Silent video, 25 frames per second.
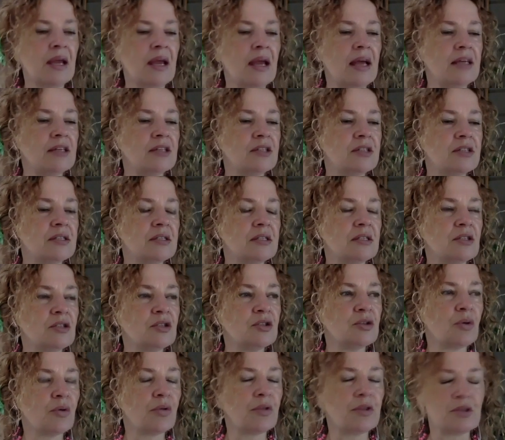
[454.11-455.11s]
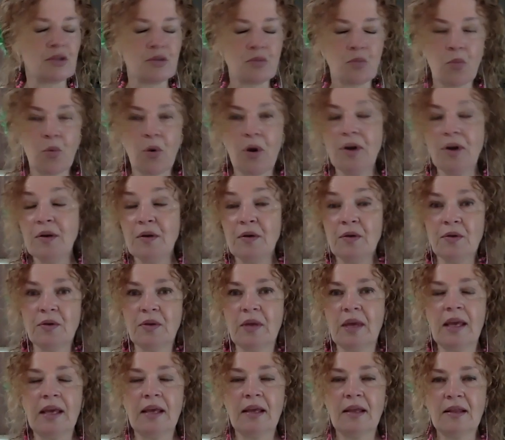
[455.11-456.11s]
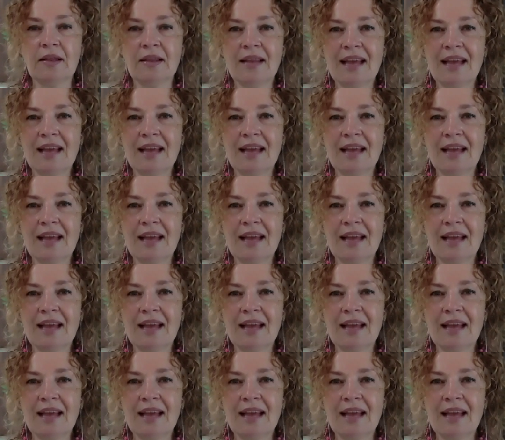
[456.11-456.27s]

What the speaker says: and so this one thing